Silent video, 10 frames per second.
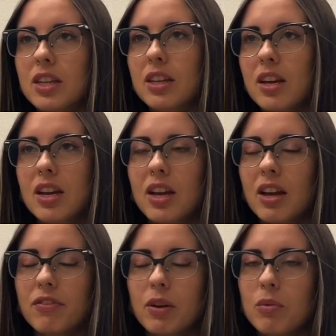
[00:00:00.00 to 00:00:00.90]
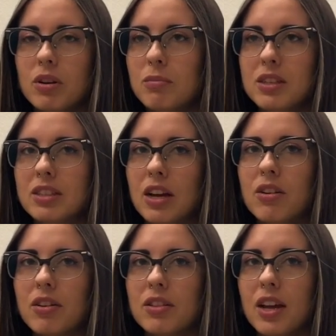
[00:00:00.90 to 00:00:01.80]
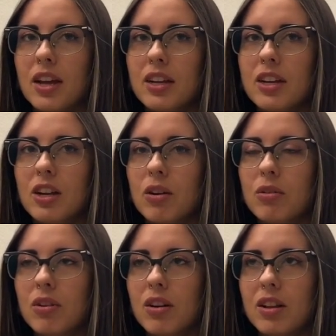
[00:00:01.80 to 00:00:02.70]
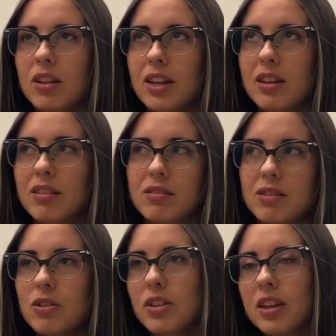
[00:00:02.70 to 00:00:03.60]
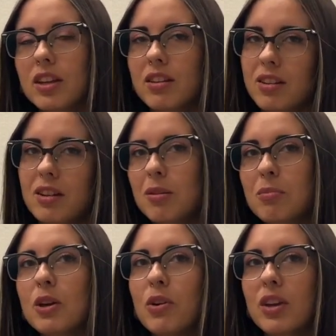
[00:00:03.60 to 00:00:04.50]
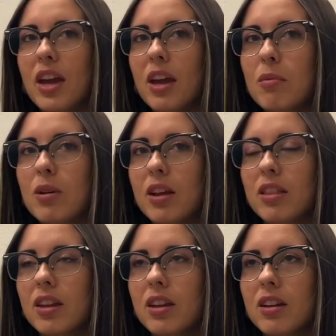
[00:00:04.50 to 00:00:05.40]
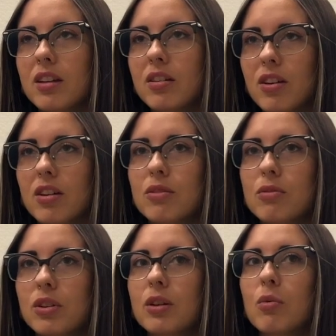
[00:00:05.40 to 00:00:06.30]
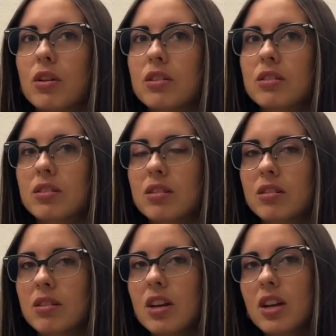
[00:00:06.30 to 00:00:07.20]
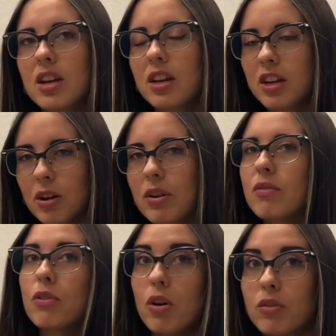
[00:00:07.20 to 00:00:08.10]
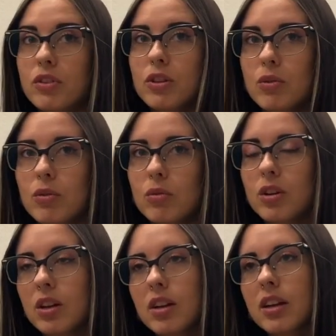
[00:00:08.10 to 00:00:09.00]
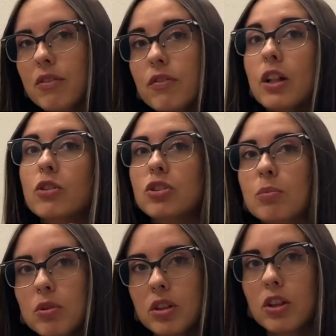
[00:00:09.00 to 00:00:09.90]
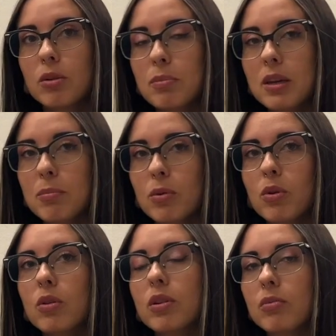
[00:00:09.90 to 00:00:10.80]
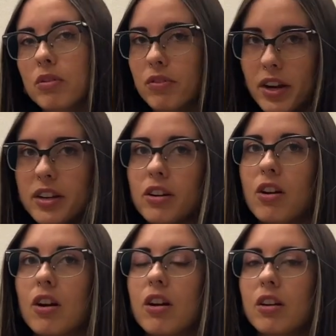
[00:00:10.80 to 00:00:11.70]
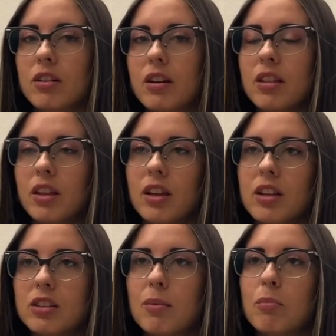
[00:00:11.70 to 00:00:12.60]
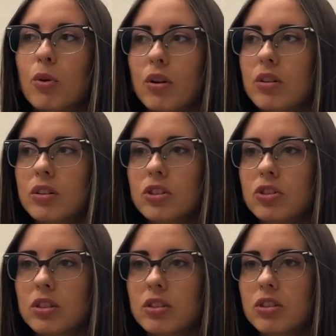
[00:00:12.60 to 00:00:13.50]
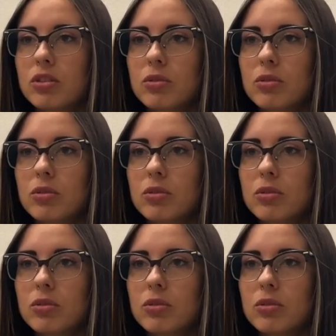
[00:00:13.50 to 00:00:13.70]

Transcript: It's like, if I would have missed out on that, you know, like you think it'd be okay, but I think God really wants to, you know, involve you in fellowship with other people and refine your heart. And I think it's important to just do